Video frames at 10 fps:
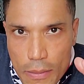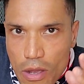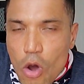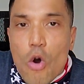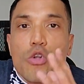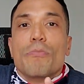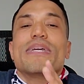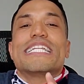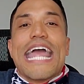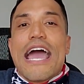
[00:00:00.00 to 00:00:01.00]
hold
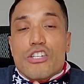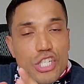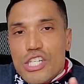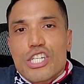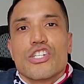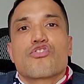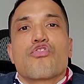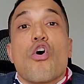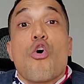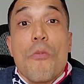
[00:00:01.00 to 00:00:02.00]
me down, she couldn't
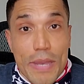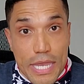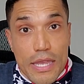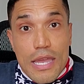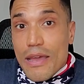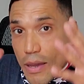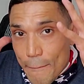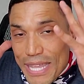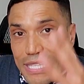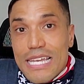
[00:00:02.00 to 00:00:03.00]
control me
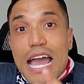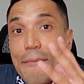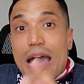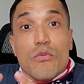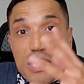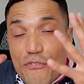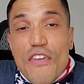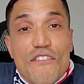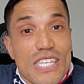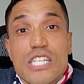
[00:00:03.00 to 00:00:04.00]
by the time I was
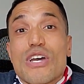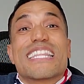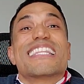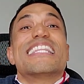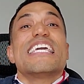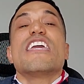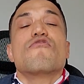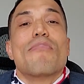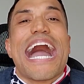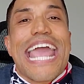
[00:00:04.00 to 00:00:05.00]
15. So I had to leave
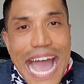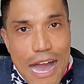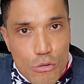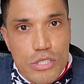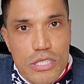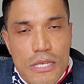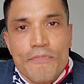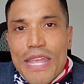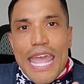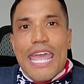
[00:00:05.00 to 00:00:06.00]
my house
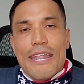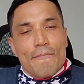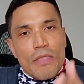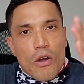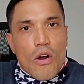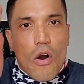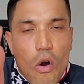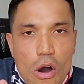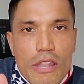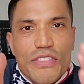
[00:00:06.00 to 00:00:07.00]
and
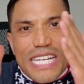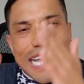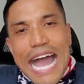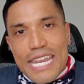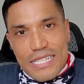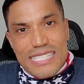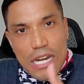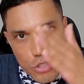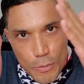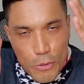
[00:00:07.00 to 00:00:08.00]
all of the guidance that I
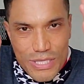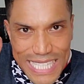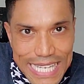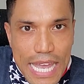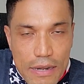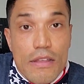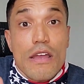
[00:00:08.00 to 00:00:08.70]
was supposed to get